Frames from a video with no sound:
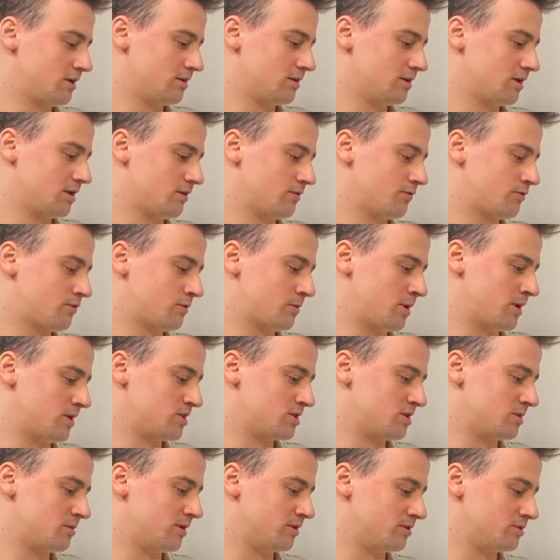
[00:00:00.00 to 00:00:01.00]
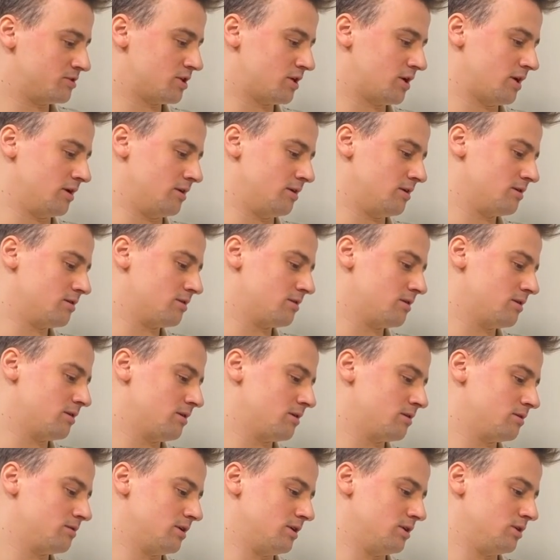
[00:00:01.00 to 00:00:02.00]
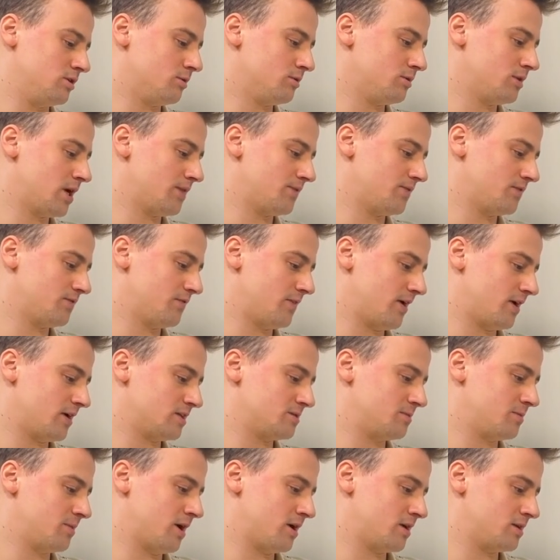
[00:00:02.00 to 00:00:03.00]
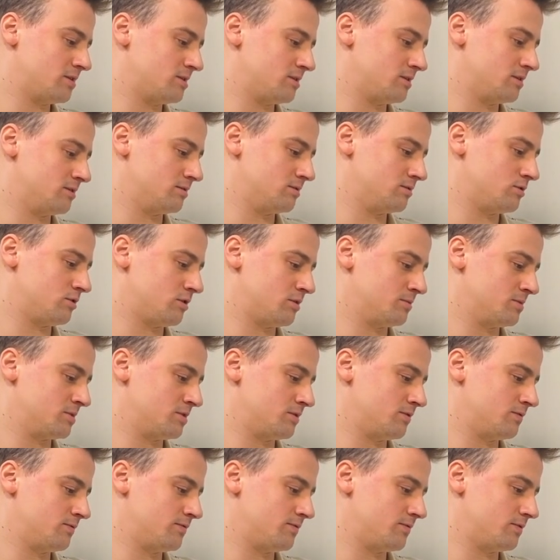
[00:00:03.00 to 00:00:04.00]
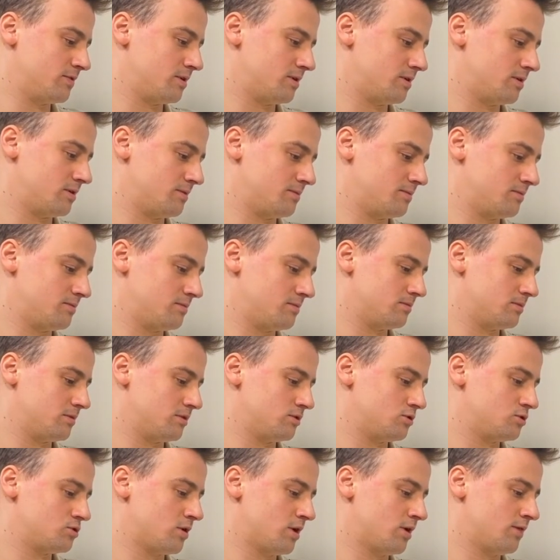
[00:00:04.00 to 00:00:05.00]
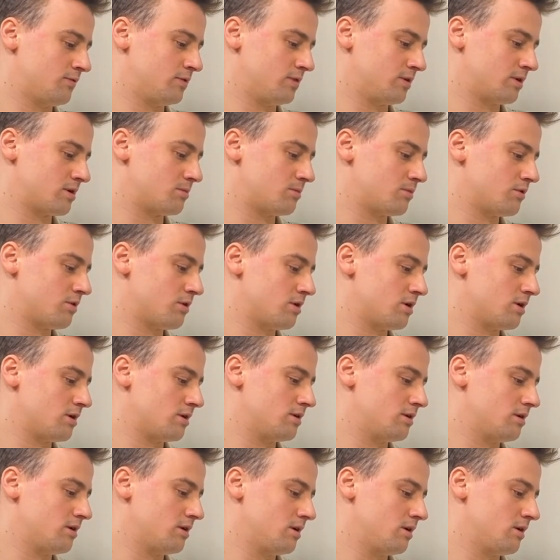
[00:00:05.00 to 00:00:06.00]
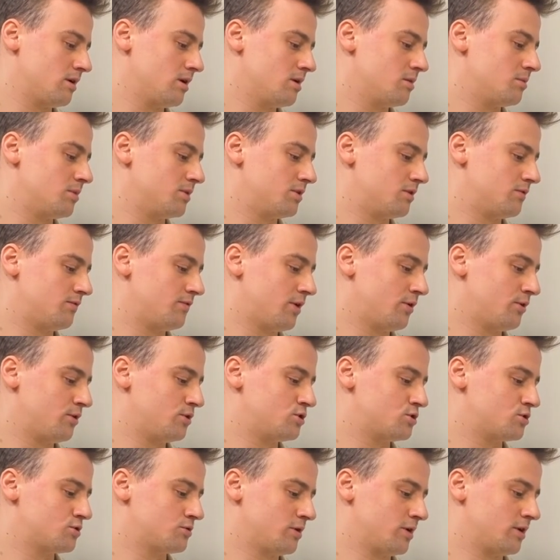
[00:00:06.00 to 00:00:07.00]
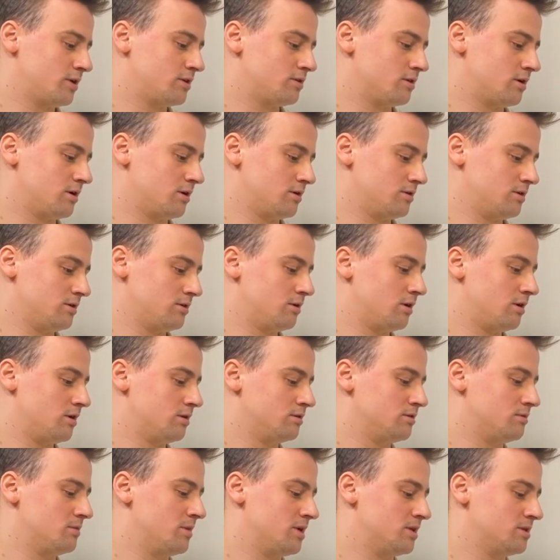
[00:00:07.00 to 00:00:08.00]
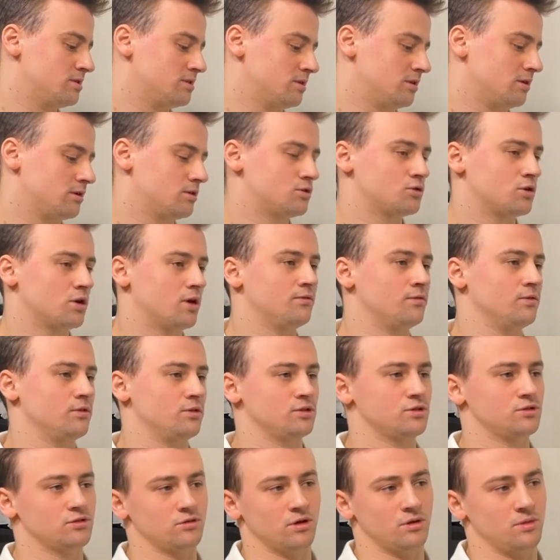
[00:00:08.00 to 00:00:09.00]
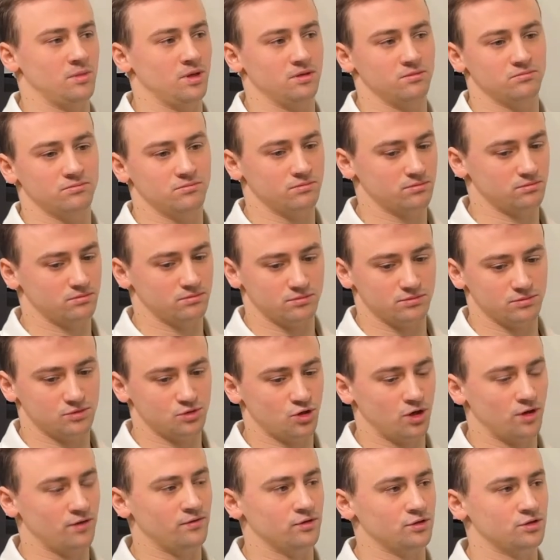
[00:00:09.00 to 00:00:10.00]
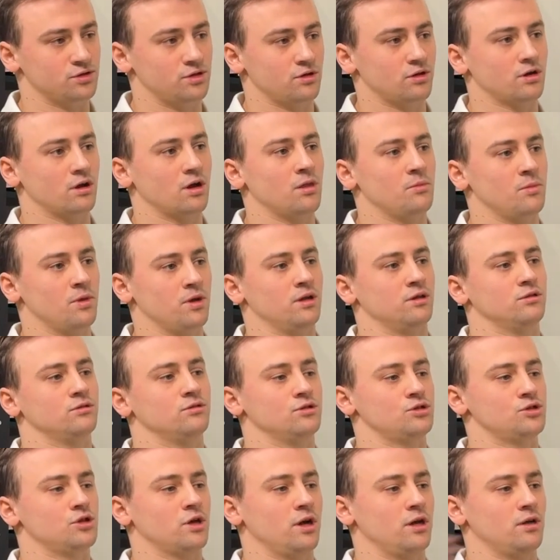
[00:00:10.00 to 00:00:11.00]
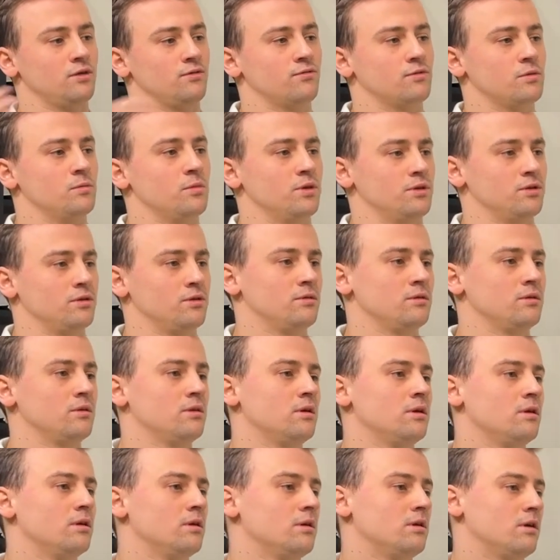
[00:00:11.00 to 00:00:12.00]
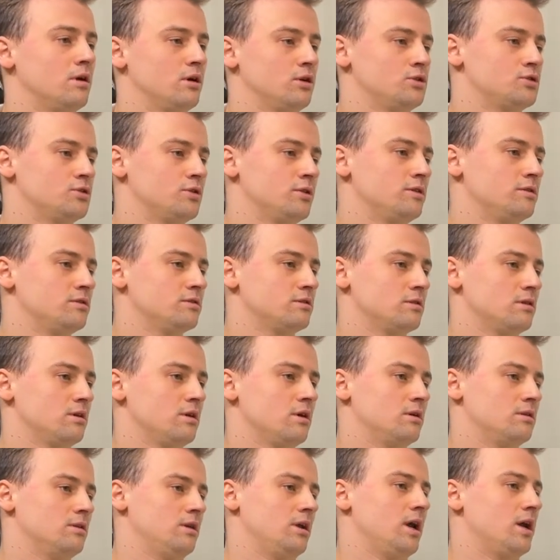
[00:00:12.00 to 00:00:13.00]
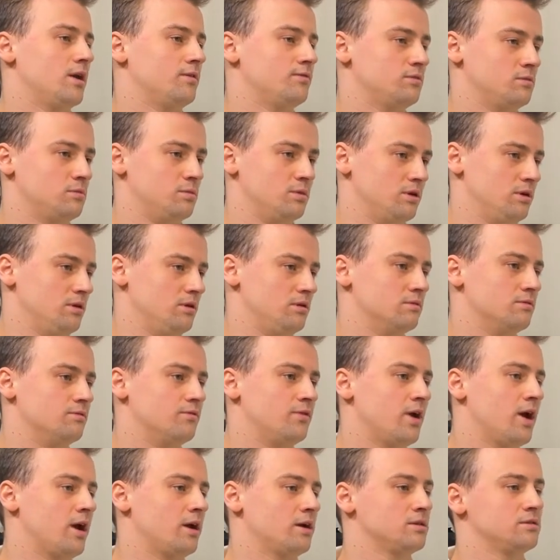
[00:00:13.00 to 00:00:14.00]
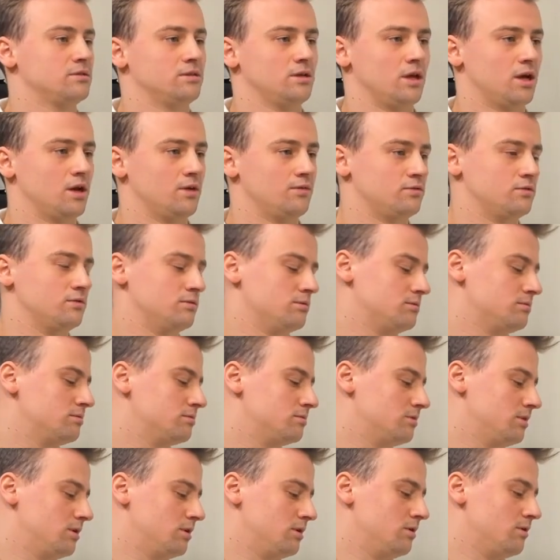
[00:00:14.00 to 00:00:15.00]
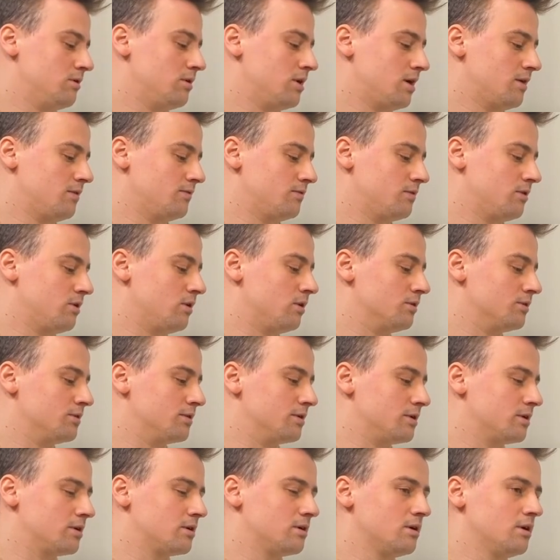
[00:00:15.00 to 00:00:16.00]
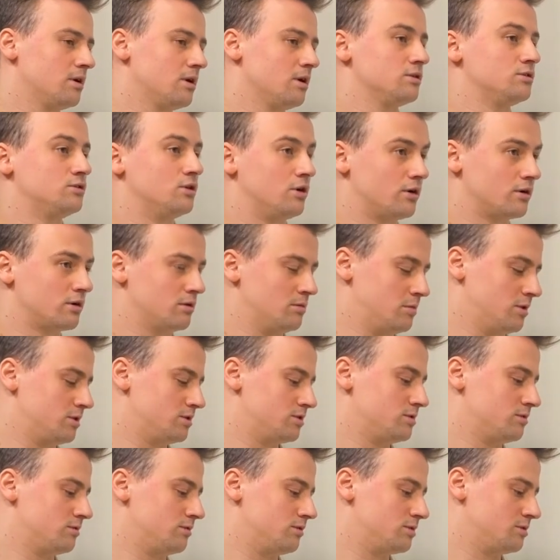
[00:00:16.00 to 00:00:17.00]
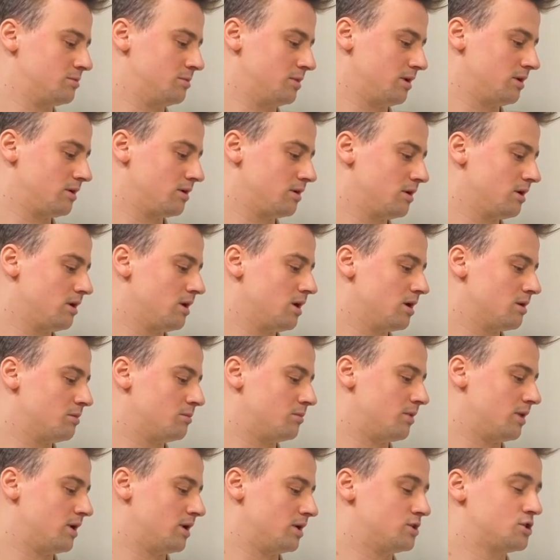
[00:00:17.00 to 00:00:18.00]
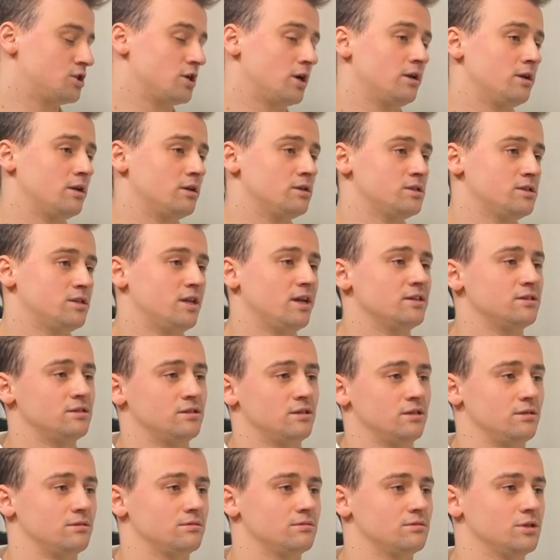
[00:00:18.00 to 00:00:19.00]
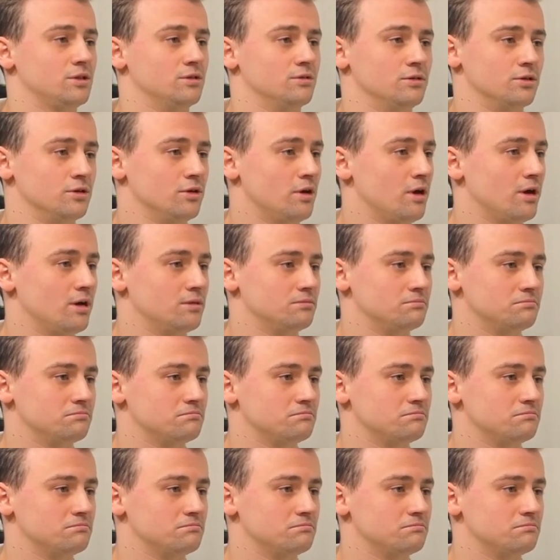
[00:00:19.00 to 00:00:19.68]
that information about China. They don't have a Vax Pass in terms of um, traveling abroad, but they're very strict on the non domestic travelers. So, I mean, travelers that are coming into China from other countries, they have to be vaxxed, they have to, you know, have all their documents, so to speak. But China's testing, so they're not